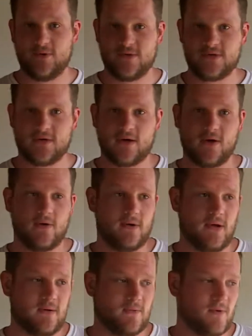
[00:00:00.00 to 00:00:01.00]
we're just going to go
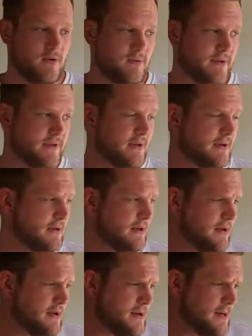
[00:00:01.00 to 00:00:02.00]
ahead and roll with it.
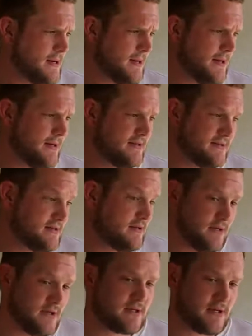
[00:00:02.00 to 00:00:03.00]
It still
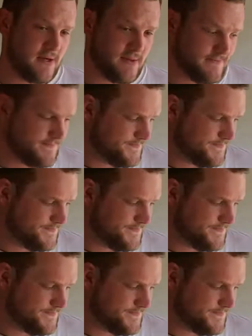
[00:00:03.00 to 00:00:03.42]
looks good.